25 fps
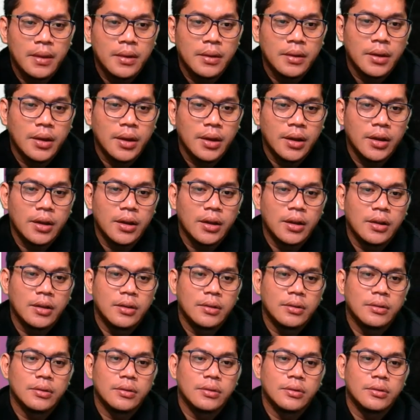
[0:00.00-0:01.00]

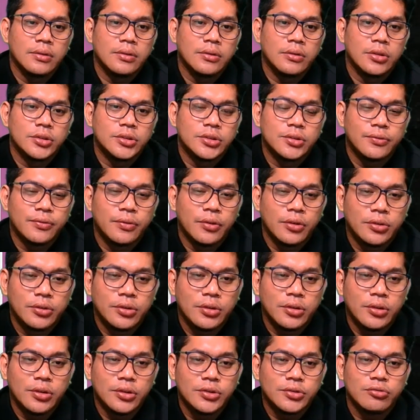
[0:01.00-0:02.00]
and those
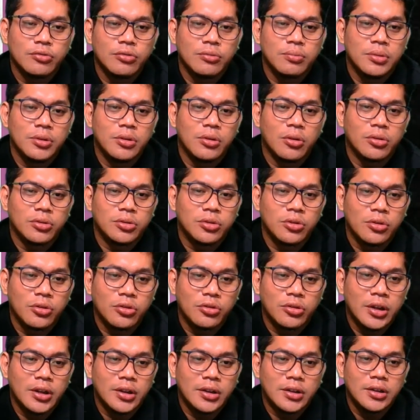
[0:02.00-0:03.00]
photos will be auto
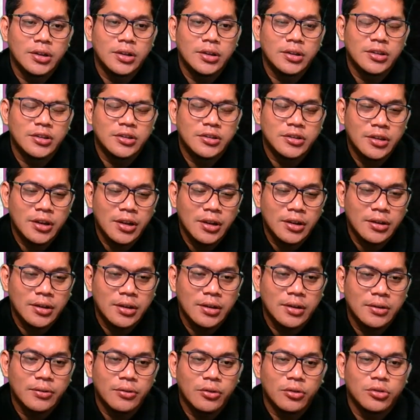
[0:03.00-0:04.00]
corrected, create
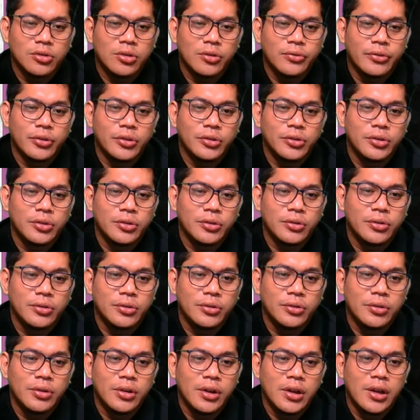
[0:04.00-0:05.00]
auto
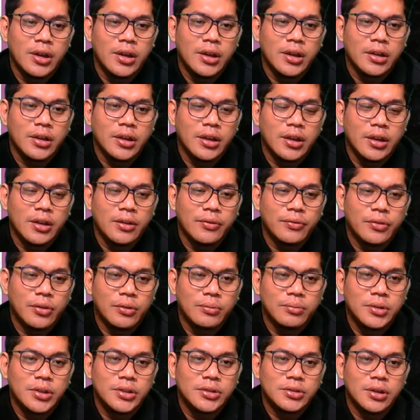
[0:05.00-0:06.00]
photo, and
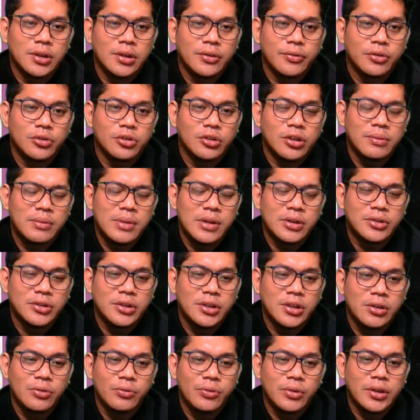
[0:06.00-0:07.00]
from this
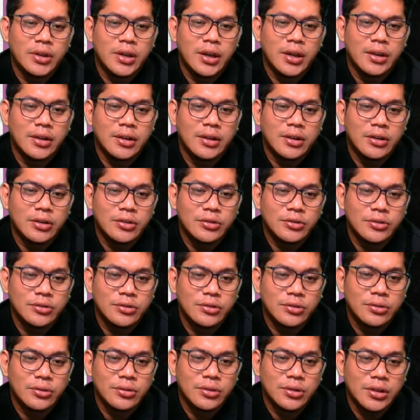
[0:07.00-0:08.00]
photogrammetry we can
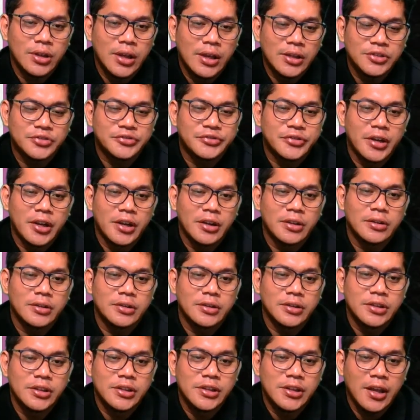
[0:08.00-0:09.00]
extract
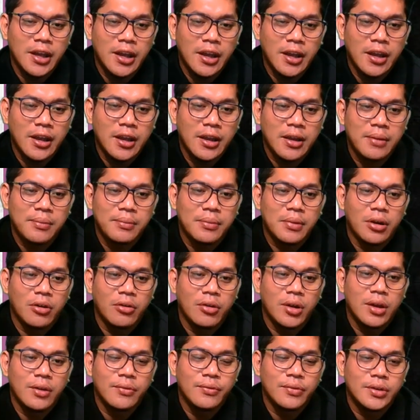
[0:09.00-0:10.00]
the DM.
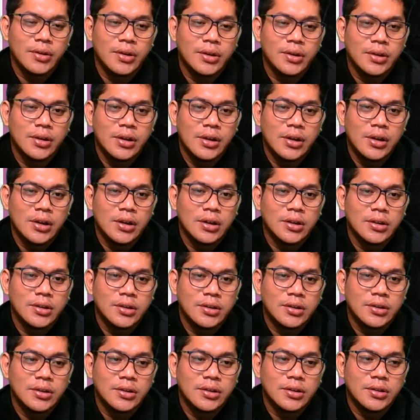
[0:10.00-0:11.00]
However,
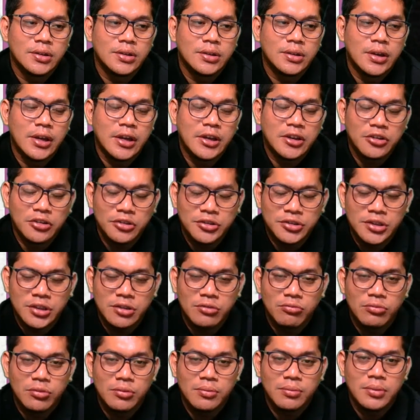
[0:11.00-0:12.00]
the accuracy
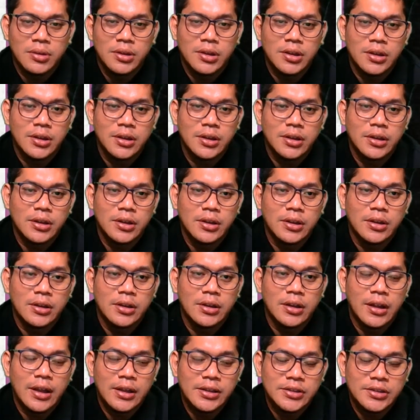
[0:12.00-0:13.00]
will be
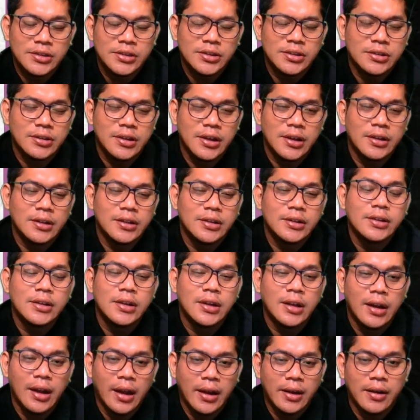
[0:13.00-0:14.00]
lesser than the
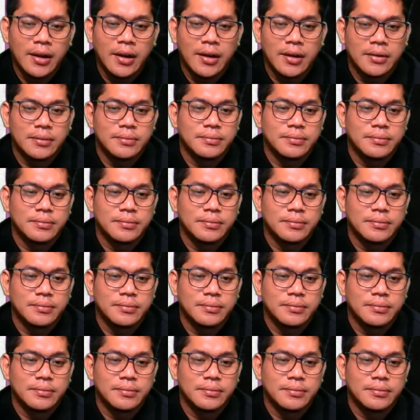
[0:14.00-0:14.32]
LiDAR.